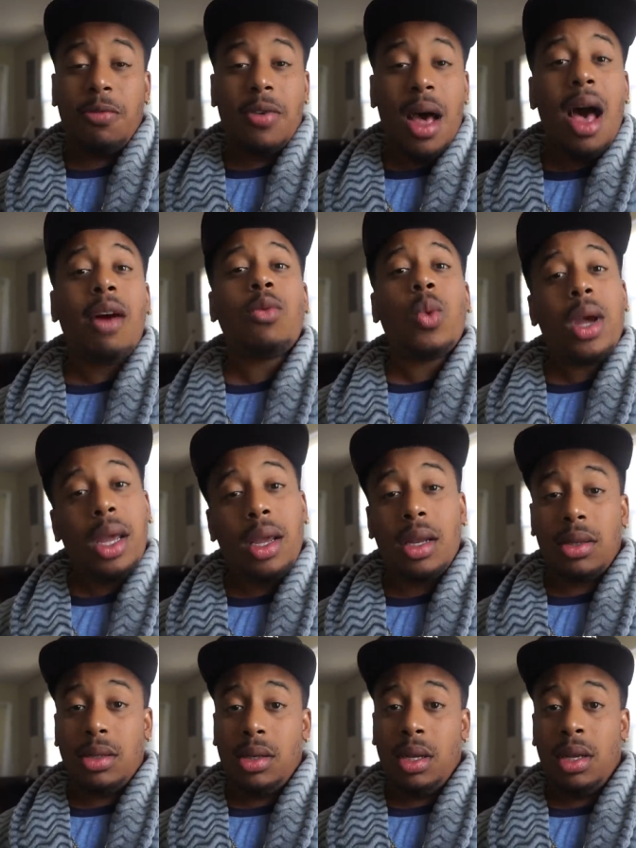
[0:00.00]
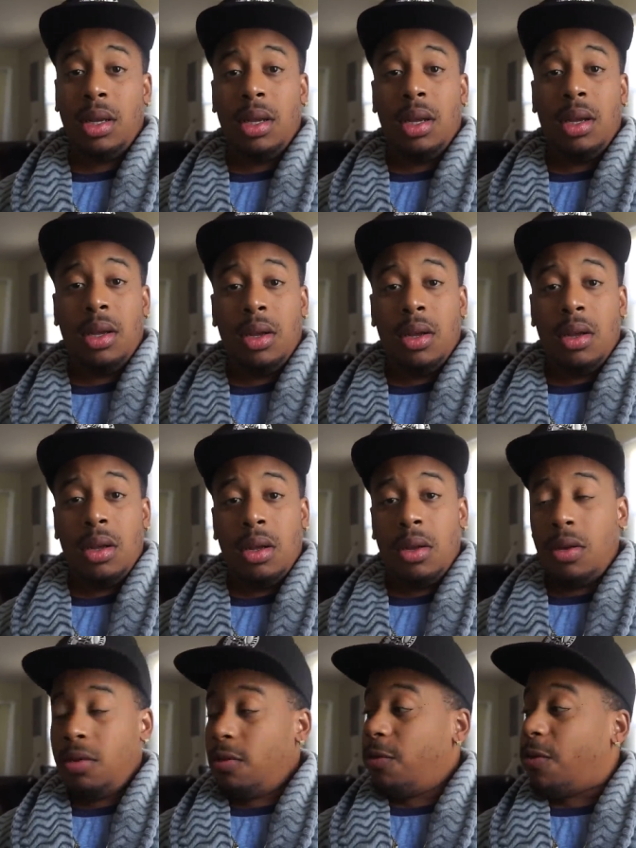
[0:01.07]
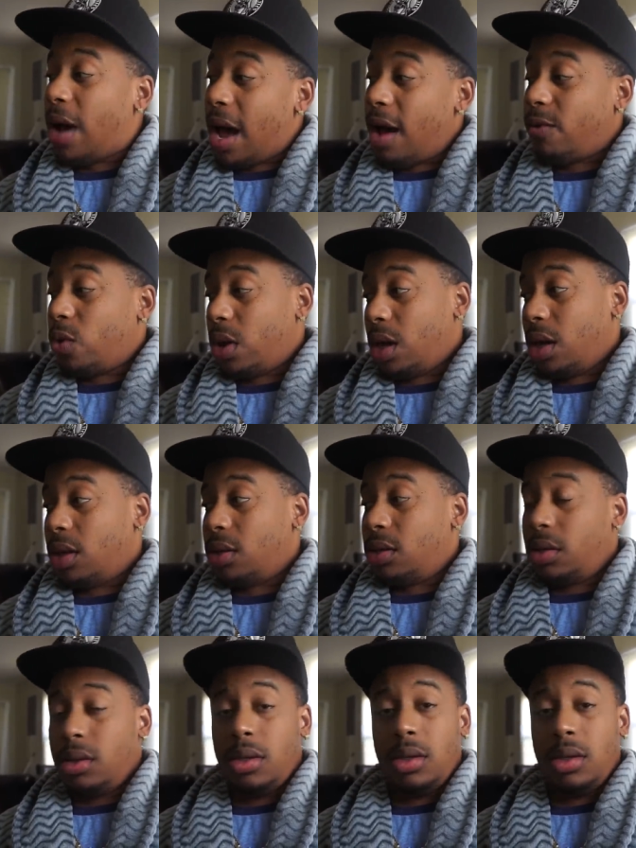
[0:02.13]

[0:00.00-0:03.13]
five ways. Five ways.